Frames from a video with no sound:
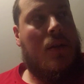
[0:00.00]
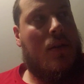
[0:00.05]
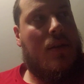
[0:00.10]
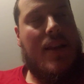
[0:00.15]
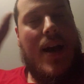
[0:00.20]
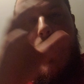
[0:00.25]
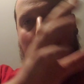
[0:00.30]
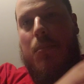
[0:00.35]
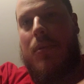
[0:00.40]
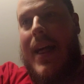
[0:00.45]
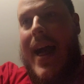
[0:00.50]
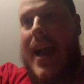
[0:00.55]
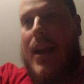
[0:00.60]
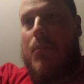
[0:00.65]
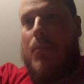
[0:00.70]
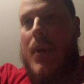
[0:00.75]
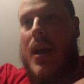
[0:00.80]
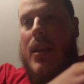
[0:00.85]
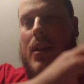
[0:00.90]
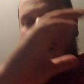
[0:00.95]
not
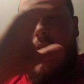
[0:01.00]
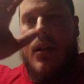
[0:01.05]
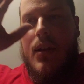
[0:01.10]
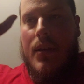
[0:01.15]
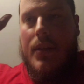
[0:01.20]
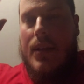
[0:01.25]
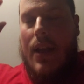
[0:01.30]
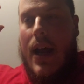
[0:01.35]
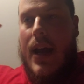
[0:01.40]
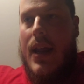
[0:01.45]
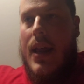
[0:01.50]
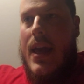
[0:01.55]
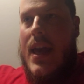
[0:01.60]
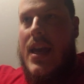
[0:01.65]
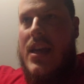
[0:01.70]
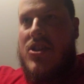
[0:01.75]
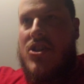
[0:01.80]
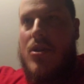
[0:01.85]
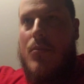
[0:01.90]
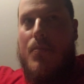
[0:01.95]
black men, not
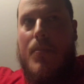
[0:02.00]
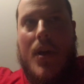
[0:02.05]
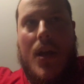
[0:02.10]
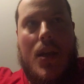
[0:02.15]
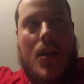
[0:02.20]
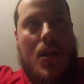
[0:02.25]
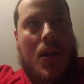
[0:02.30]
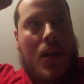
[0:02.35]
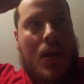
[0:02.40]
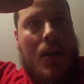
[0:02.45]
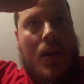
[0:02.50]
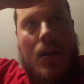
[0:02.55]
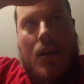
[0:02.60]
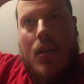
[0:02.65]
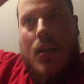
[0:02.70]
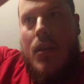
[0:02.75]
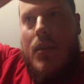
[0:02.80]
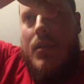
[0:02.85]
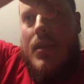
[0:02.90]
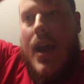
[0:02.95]
Asian men,
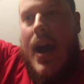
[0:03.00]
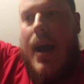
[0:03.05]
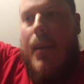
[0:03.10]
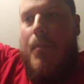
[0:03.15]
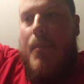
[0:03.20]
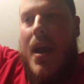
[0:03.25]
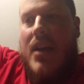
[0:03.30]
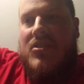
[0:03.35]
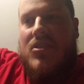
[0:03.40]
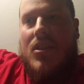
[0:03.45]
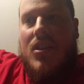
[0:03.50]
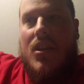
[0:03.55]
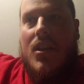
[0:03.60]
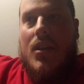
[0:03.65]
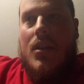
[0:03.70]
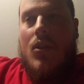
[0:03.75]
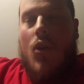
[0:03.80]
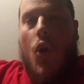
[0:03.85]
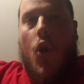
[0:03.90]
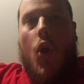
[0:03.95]
not
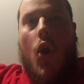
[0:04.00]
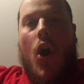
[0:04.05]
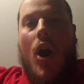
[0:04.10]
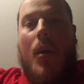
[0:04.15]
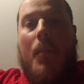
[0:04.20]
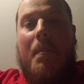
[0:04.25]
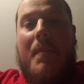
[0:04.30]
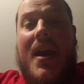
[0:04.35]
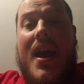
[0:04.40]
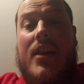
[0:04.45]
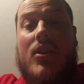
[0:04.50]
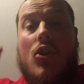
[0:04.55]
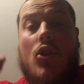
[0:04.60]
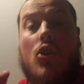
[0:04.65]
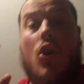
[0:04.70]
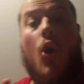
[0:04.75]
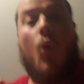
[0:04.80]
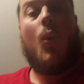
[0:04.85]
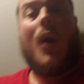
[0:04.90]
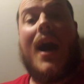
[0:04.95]
Mexican, all men. You
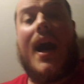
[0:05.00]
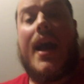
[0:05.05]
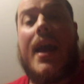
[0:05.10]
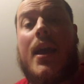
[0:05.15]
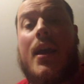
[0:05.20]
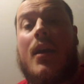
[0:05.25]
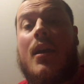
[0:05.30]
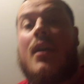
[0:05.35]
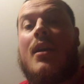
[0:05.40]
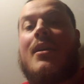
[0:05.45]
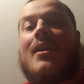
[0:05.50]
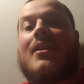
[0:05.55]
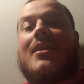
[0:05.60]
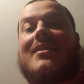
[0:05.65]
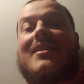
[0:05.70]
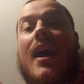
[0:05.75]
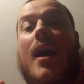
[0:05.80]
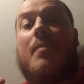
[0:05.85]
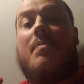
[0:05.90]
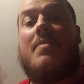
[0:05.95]
know why?
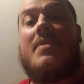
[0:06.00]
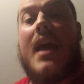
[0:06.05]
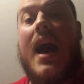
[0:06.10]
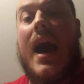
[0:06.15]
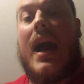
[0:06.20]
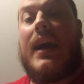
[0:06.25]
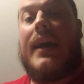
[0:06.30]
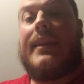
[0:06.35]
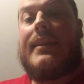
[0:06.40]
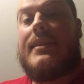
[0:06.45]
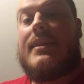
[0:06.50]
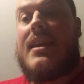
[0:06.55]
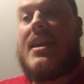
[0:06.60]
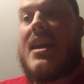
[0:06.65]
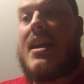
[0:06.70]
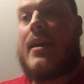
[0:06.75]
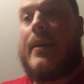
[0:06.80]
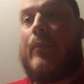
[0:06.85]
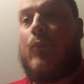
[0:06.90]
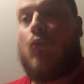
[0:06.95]
Because I'm not a
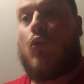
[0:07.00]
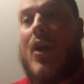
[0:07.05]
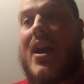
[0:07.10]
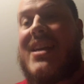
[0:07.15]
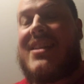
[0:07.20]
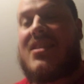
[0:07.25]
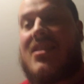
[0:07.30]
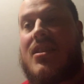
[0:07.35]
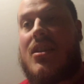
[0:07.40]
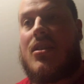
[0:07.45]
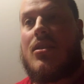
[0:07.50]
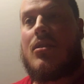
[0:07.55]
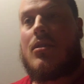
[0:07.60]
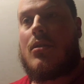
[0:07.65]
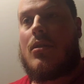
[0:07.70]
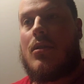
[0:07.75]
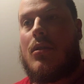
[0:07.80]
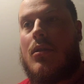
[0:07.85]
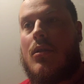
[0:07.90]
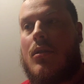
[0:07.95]
damn racist.
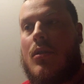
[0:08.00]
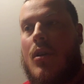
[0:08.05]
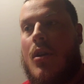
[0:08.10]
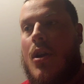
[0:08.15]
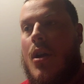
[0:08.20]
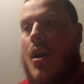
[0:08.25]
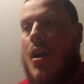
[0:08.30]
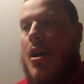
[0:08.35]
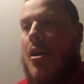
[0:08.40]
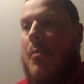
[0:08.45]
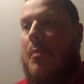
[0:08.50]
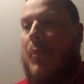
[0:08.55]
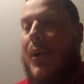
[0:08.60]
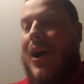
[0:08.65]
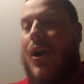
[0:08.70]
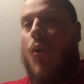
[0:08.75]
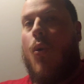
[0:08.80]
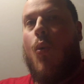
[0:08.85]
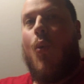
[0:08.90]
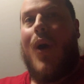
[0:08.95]

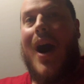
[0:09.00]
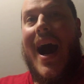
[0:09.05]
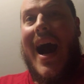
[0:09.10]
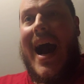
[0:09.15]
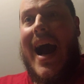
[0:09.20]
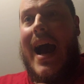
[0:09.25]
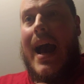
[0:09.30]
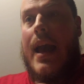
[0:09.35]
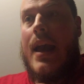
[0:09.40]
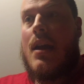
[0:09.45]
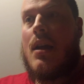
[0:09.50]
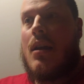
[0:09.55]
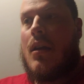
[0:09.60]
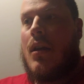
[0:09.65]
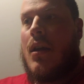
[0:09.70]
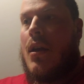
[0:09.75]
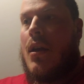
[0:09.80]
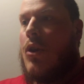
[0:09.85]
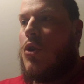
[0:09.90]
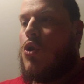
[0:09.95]
But why
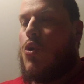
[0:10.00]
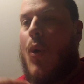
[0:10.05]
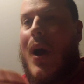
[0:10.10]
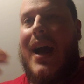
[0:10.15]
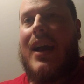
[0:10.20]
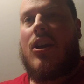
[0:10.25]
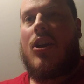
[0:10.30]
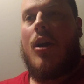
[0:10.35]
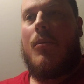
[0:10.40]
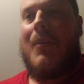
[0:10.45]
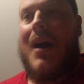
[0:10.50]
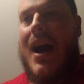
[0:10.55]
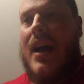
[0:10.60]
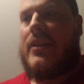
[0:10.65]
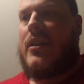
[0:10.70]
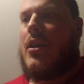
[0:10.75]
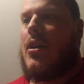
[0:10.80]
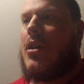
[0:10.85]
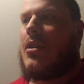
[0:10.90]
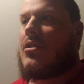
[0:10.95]
do I come
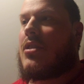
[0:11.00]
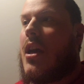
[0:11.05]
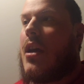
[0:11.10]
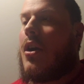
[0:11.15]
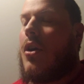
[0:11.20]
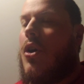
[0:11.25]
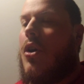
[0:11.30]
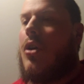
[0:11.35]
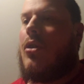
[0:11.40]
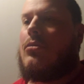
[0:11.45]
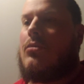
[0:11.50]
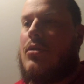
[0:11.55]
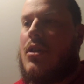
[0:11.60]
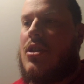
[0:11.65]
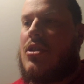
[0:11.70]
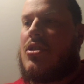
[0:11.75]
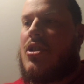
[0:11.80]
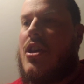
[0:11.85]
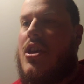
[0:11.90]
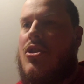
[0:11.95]
on here? It's like, oh,
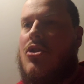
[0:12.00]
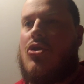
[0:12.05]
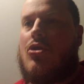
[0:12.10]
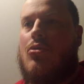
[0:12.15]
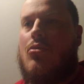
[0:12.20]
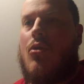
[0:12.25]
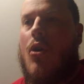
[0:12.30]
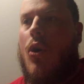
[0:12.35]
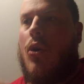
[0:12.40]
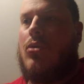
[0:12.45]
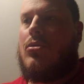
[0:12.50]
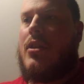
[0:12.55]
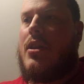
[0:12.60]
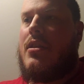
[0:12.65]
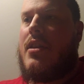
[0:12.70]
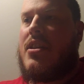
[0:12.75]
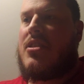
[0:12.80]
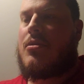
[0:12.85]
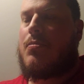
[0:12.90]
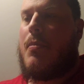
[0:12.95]
this issue only
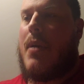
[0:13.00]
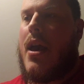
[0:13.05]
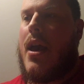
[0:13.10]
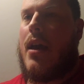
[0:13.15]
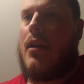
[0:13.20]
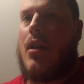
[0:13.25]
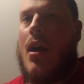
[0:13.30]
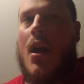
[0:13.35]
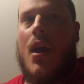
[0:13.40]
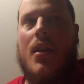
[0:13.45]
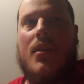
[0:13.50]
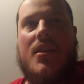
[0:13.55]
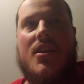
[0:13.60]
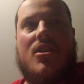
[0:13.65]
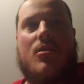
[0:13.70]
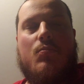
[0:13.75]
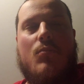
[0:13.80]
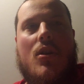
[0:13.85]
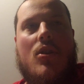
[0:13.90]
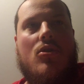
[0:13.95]
this man,
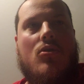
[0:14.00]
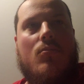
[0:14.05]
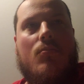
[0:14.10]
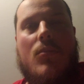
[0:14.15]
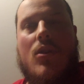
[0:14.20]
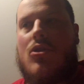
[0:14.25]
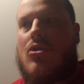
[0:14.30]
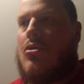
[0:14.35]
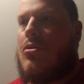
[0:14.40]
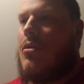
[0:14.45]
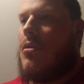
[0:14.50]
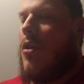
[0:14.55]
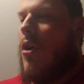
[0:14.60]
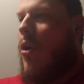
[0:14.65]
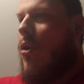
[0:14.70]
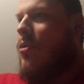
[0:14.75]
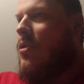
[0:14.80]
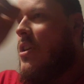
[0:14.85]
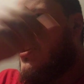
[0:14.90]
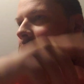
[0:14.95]
this min, miss
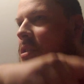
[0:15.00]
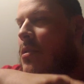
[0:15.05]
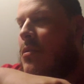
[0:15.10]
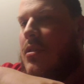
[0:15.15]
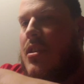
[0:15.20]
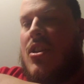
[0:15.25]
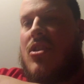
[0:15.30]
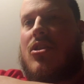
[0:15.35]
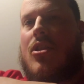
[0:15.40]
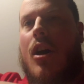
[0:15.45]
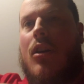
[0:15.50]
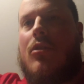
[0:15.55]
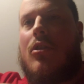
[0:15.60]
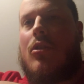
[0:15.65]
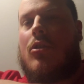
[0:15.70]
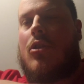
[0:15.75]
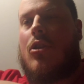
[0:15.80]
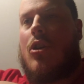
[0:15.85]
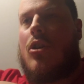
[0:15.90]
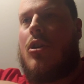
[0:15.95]
only this
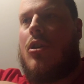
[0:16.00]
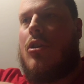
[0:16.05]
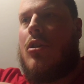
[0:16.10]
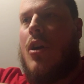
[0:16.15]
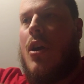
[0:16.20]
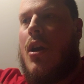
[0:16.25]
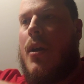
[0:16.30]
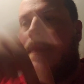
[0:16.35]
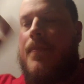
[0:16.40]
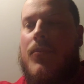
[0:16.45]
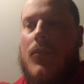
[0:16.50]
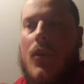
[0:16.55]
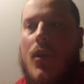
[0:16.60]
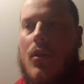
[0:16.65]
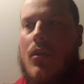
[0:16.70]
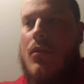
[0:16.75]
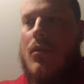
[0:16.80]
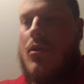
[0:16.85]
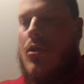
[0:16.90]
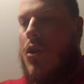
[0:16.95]
color girl.
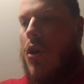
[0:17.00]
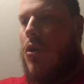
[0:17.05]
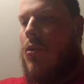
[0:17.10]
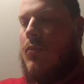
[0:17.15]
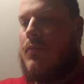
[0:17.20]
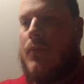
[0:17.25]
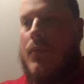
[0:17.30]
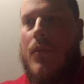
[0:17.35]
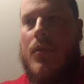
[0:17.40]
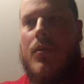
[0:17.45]
You know,